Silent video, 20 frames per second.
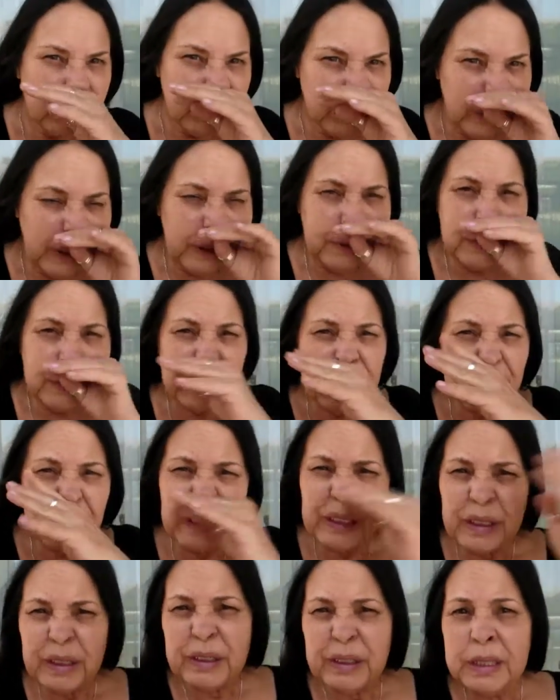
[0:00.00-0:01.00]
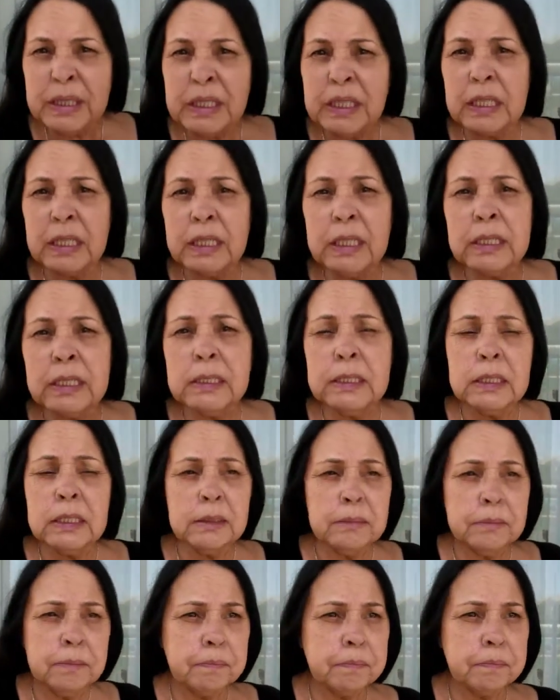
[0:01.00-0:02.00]
I'm still here at the kids.
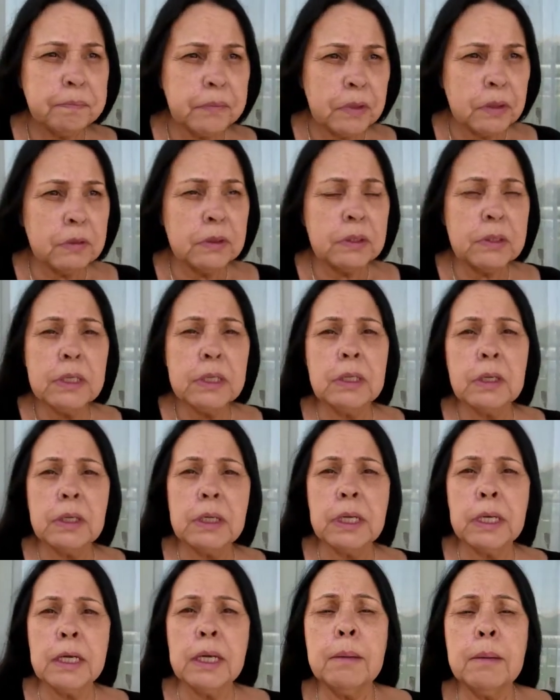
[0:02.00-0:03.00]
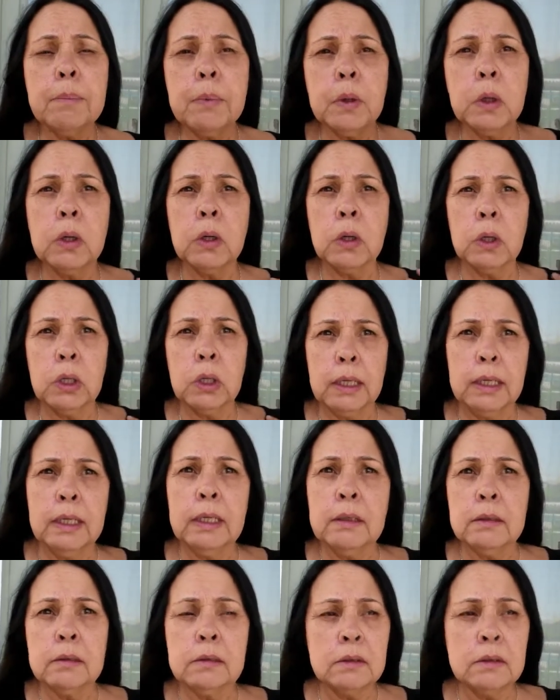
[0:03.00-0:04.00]
It was either get up early
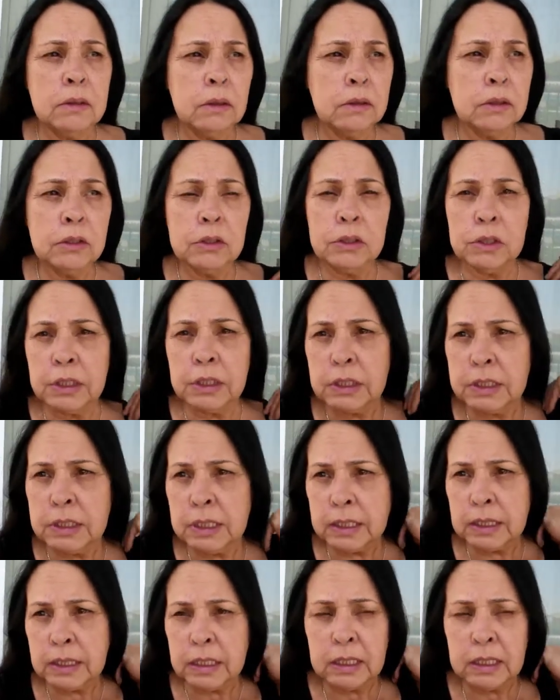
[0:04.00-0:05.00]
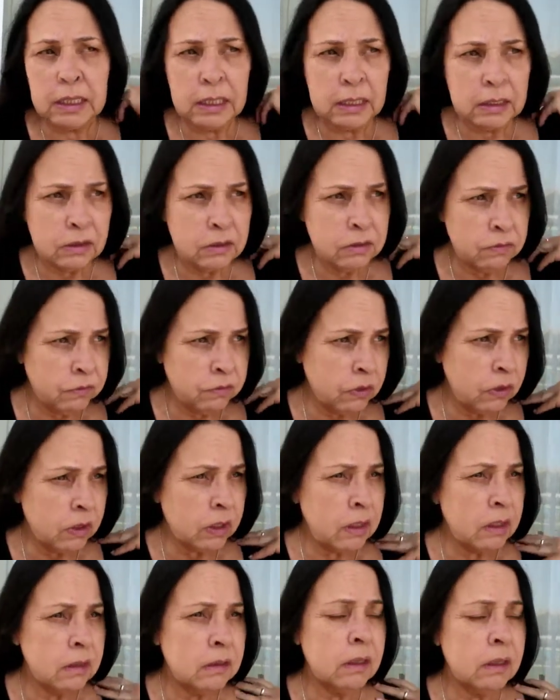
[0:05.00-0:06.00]
so that she could take the kids for
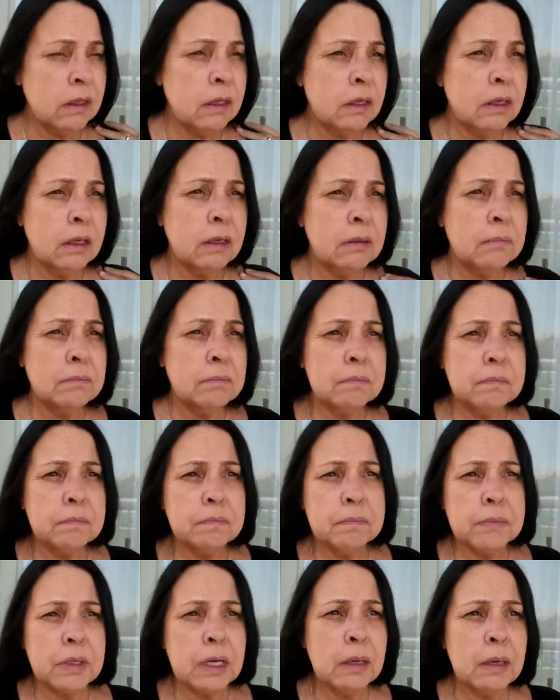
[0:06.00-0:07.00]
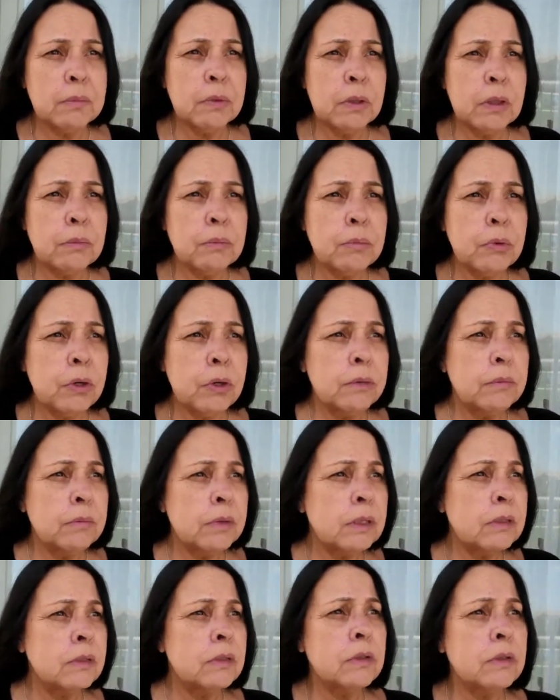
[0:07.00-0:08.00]
um, a couple
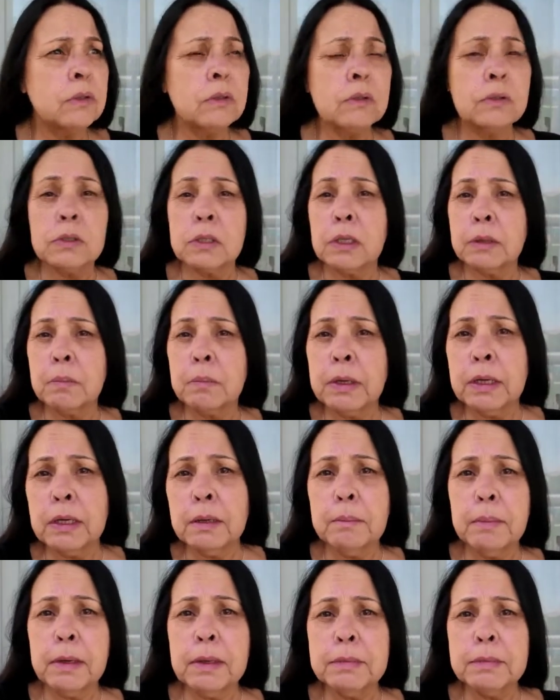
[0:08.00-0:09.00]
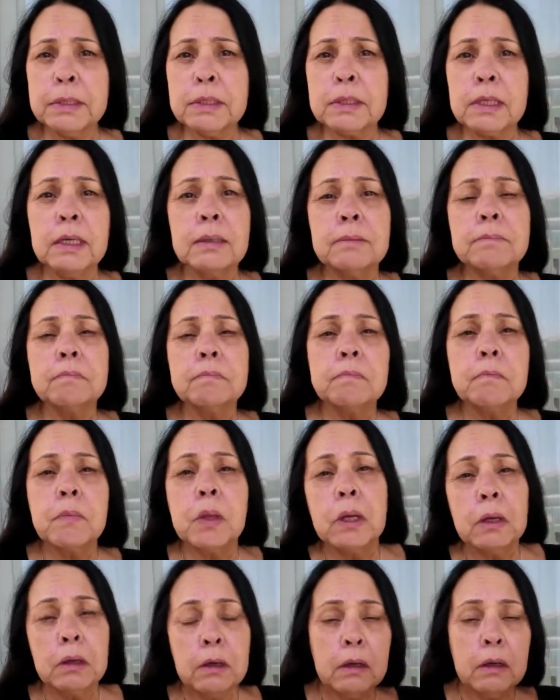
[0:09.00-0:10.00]
appointments or sleep in and babysit.
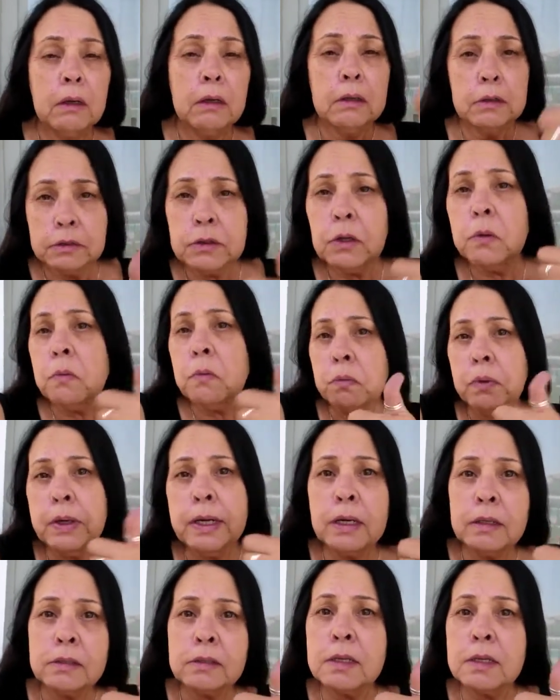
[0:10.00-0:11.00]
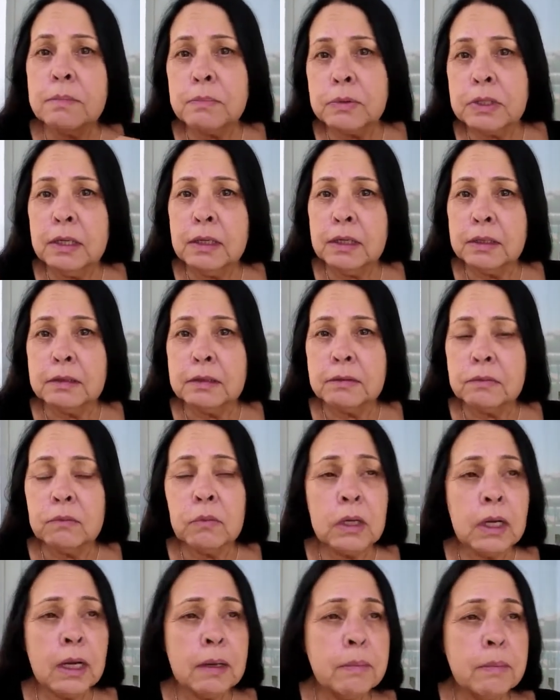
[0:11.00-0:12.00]
So we all slept in
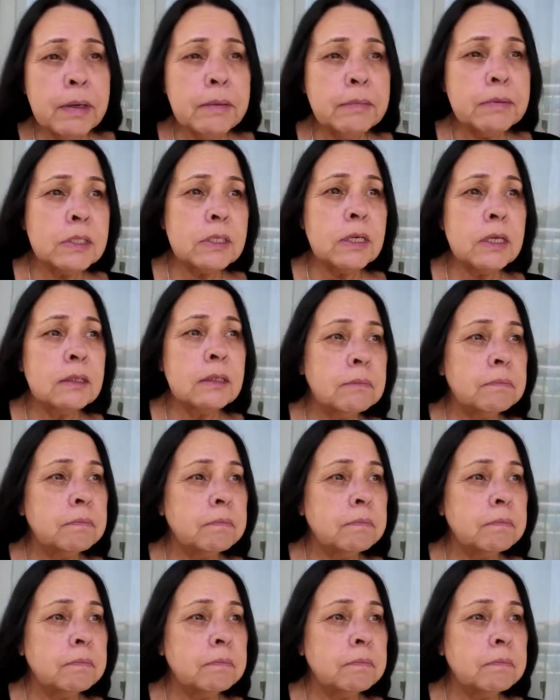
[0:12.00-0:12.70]
while I babysat.